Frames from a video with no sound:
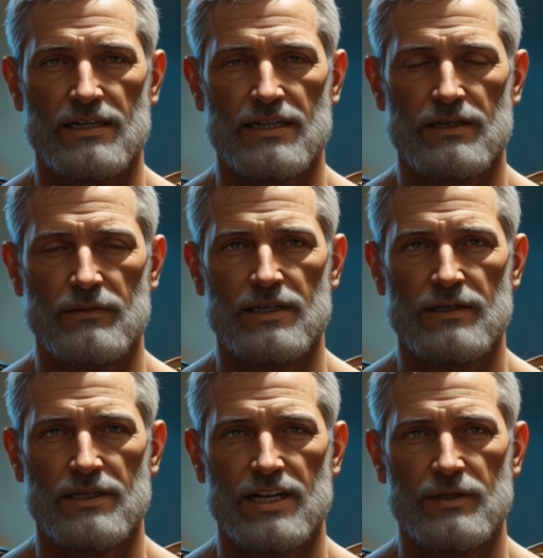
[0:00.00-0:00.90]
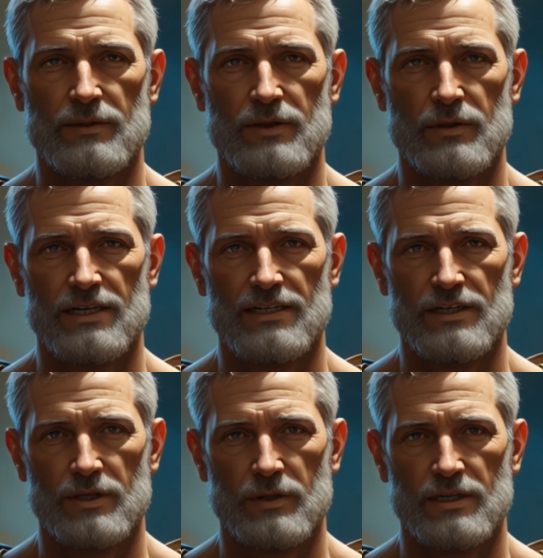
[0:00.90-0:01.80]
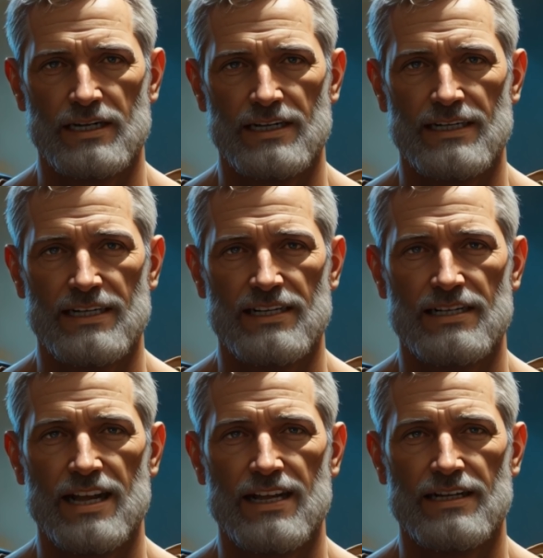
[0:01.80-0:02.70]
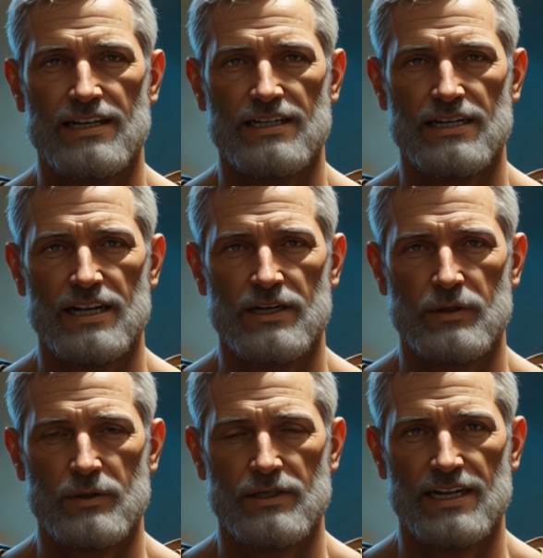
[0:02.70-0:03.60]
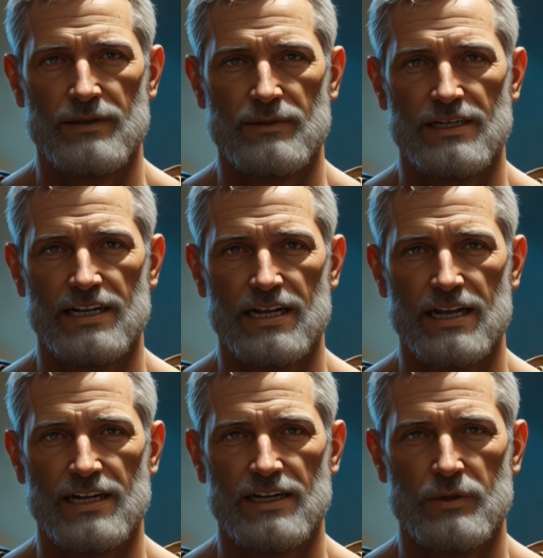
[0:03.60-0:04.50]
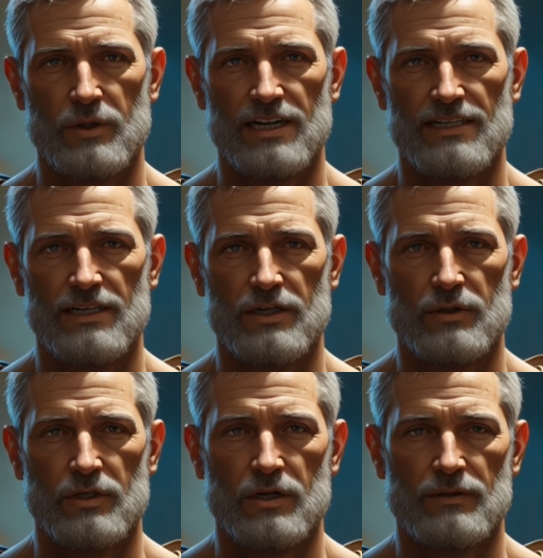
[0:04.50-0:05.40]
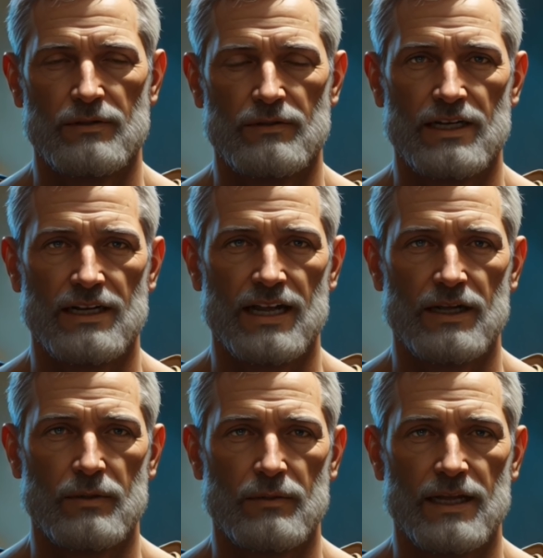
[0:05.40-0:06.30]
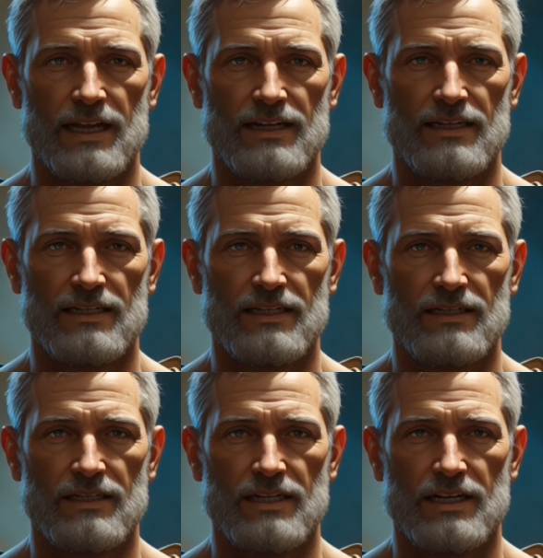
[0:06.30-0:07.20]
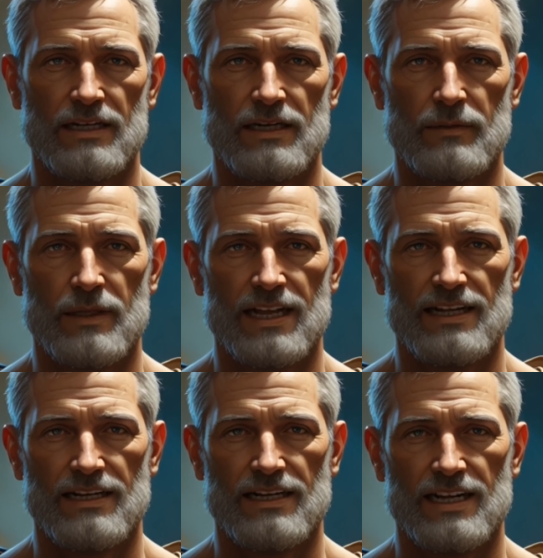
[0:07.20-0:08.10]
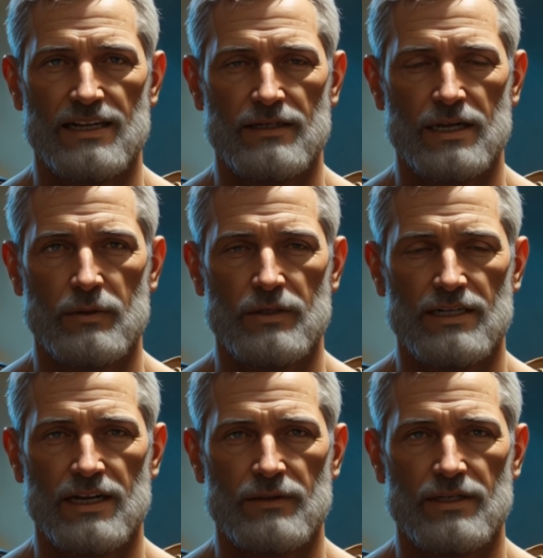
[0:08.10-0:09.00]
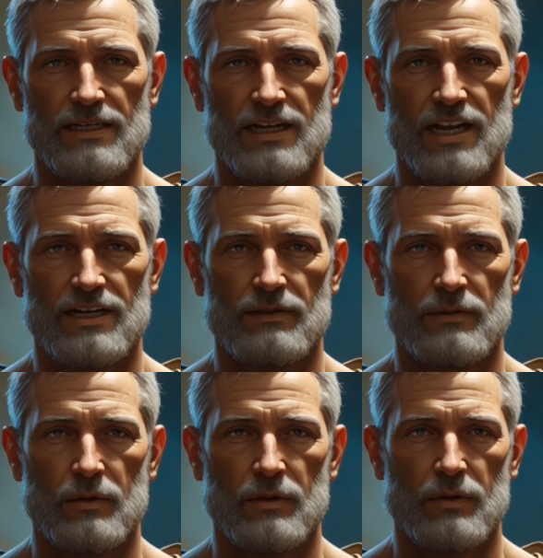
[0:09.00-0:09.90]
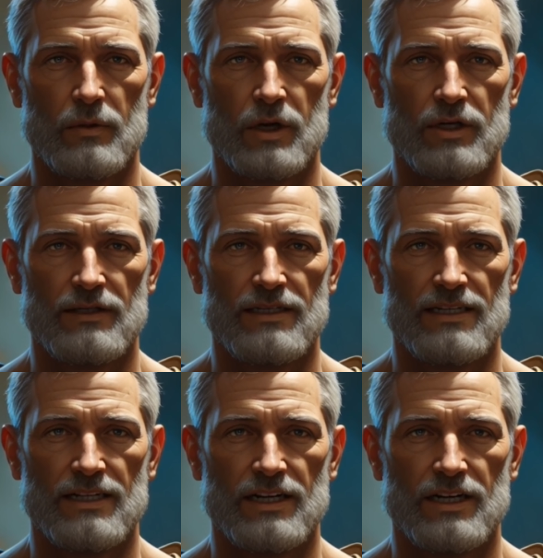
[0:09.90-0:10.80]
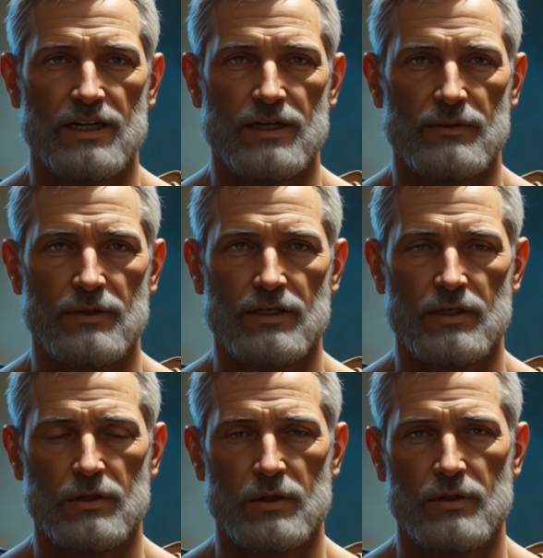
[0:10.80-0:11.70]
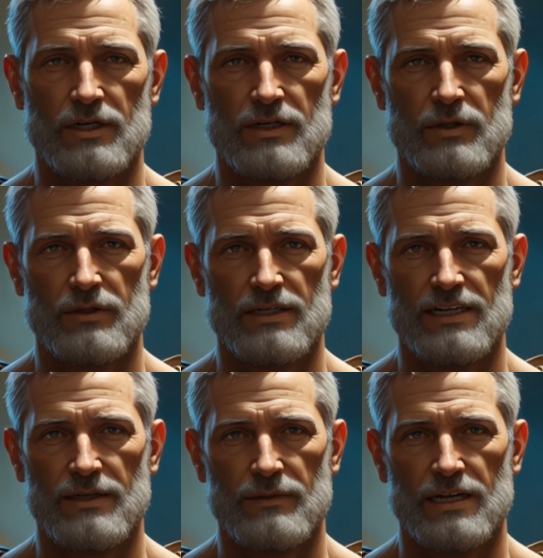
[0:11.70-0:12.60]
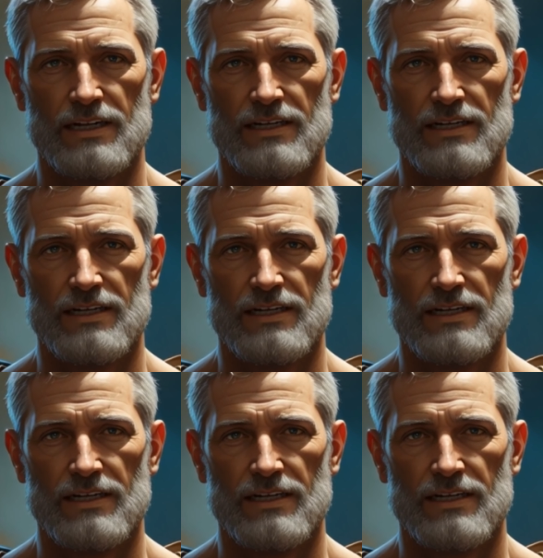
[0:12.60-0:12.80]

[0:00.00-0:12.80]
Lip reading: This mismatch between social instinct and intellectual depth is why thinkers often feel out of place. They're playing a game that was never designed for nuance. But the story goes deeper.